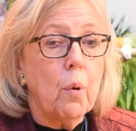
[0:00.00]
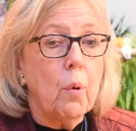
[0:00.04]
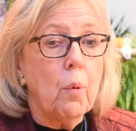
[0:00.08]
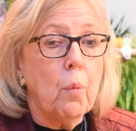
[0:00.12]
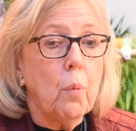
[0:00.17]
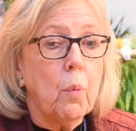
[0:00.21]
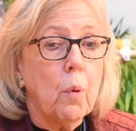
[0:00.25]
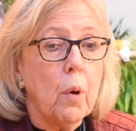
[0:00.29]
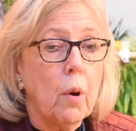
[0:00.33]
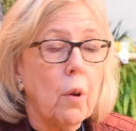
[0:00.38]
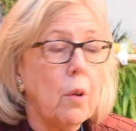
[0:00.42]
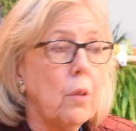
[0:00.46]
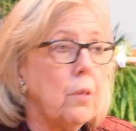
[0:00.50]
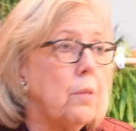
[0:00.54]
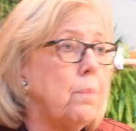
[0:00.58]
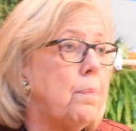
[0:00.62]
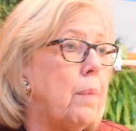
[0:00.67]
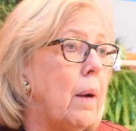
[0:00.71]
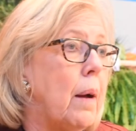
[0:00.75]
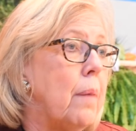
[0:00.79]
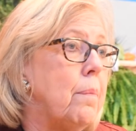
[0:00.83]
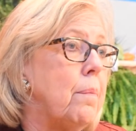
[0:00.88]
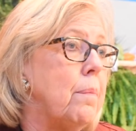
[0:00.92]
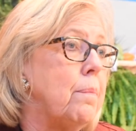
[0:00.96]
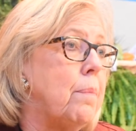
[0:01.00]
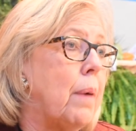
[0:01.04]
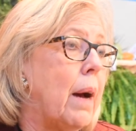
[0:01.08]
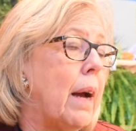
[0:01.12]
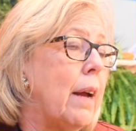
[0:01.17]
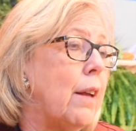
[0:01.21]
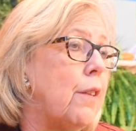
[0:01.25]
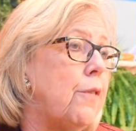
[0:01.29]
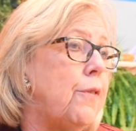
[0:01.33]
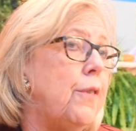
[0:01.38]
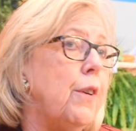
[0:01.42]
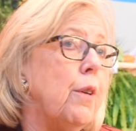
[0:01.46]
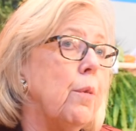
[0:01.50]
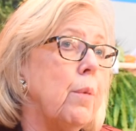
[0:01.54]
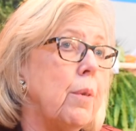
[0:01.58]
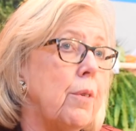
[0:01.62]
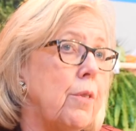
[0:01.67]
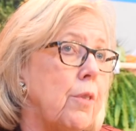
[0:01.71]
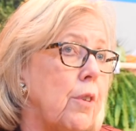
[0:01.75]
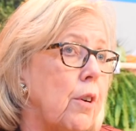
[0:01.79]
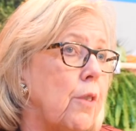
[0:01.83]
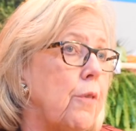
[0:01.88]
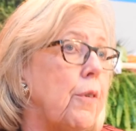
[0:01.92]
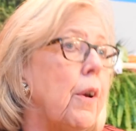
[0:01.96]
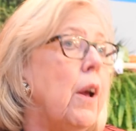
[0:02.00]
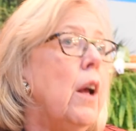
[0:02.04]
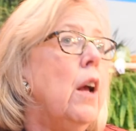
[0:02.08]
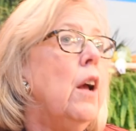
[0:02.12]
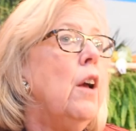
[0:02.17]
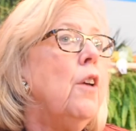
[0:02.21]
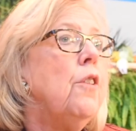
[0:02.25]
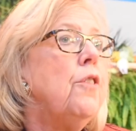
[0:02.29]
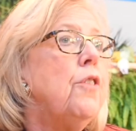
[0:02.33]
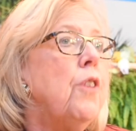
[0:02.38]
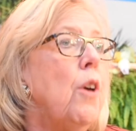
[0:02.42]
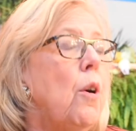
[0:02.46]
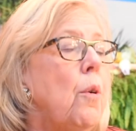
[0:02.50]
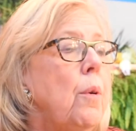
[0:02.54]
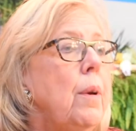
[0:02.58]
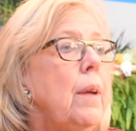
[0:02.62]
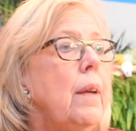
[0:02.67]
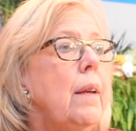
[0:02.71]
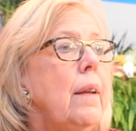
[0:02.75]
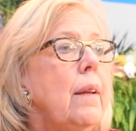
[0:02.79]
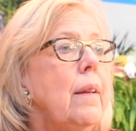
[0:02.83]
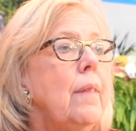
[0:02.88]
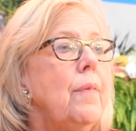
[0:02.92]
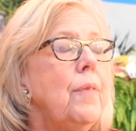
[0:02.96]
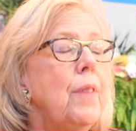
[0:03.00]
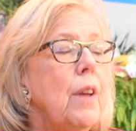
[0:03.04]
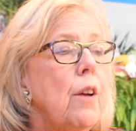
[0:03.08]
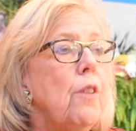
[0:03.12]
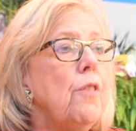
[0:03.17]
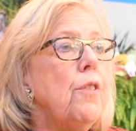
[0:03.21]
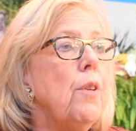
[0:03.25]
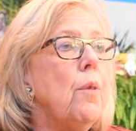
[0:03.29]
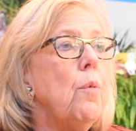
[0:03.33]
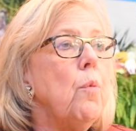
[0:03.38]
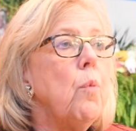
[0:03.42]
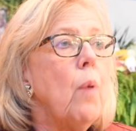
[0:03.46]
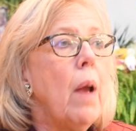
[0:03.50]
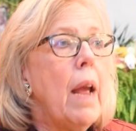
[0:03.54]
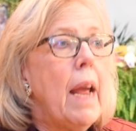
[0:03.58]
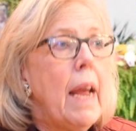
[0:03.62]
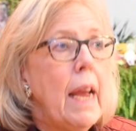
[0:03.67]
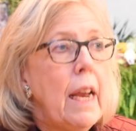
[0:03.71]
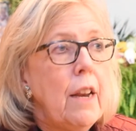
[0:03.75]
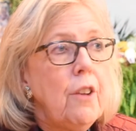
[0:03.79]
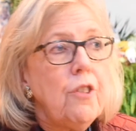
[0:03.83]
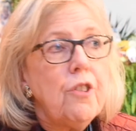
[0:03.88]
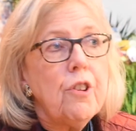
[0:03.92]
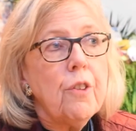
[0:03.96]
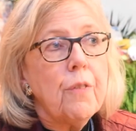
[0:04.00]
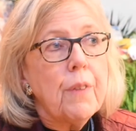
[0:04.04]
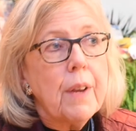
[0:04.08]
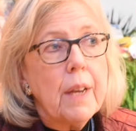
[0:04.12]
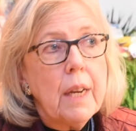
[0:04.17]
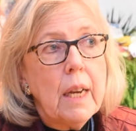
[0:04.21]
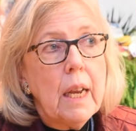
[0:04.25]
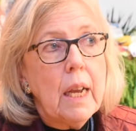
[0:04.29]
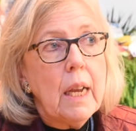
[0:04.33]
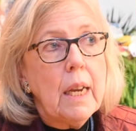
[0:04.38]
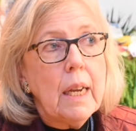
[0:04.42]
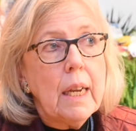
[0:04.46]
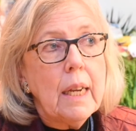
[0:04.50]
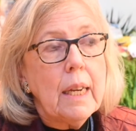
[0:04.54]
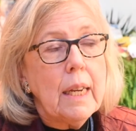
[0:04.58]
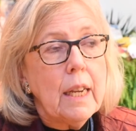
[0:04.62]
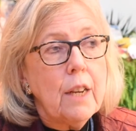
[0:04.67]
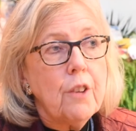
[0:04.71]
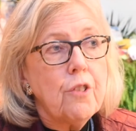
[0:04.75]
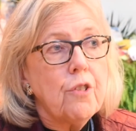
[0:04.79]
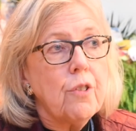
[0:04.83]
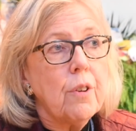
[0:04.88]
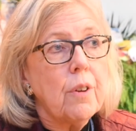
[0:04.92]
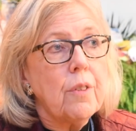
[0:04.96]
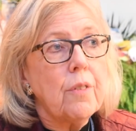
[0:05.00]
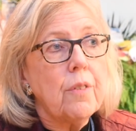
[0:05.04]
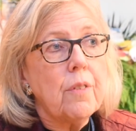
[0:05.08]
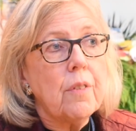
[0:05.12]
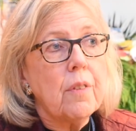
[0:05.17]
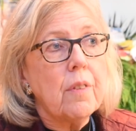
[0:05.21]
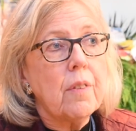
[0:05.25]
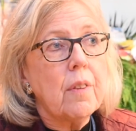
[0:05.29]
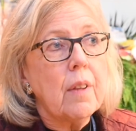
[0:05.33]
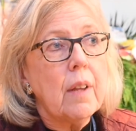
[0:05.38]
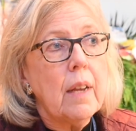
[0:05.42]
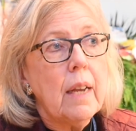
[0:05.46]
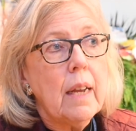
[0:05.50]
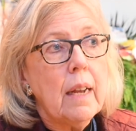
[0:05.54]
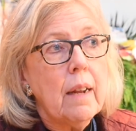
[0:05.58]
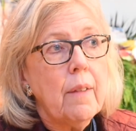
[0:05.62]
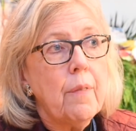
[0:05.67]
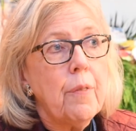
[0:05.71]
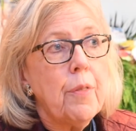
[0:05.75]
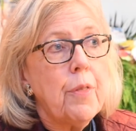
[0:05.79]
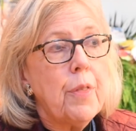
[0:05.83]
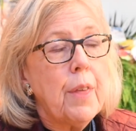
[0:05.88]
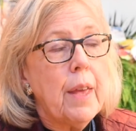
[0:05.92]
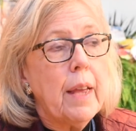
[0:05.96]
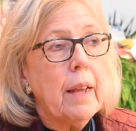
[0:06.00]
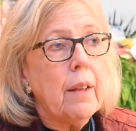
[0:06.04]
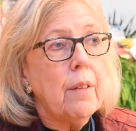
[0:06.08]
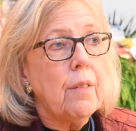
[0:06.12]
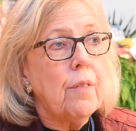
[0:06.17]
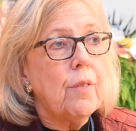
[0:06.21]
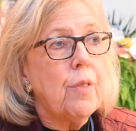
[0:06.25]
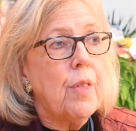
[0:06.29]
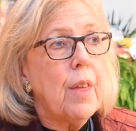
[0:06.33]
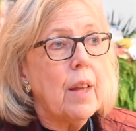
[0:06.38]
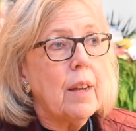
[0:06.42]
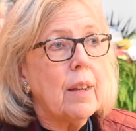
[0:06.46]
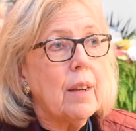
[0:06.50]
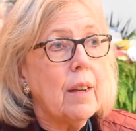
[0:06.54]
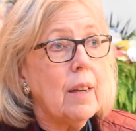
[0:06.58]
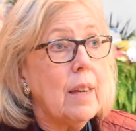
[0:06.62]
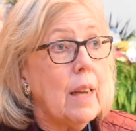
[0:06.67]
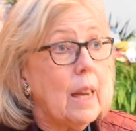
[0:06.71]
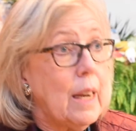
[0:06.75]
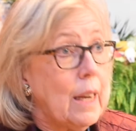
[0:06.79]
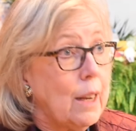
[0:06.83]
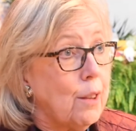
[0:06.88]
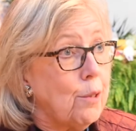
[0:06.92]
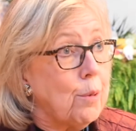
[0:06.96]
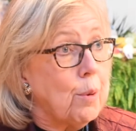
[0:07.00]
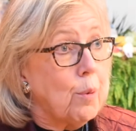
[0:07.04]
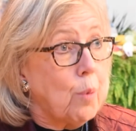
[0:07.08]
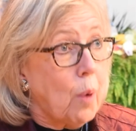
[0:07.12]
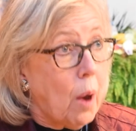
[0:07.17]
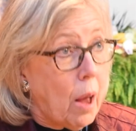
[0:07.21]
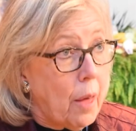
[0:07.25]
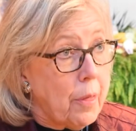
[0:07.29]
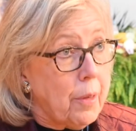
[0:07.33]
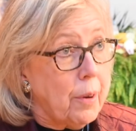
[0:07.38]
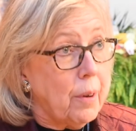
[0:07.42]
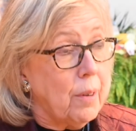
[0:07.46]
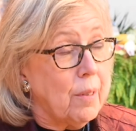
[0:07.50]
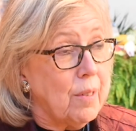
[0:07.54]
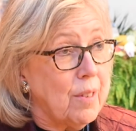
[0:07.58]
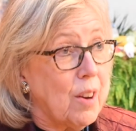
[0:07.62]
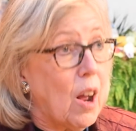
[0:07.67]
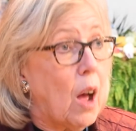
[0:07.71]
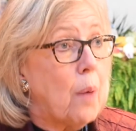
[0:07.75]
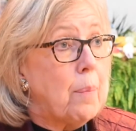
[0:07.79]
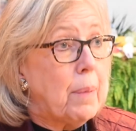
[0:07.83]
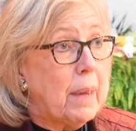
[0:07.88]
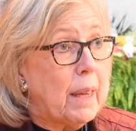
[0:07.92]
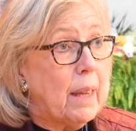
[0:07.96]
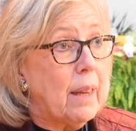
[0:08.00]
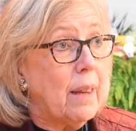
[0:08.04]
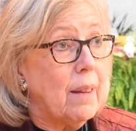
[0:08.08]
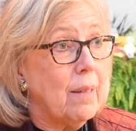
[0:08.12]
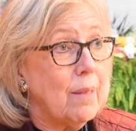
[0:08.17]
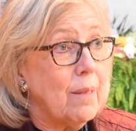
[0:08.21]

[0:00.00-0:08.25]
world biosphere reserve. So there's a range of Canadian interests in things that Canadians would rather not be.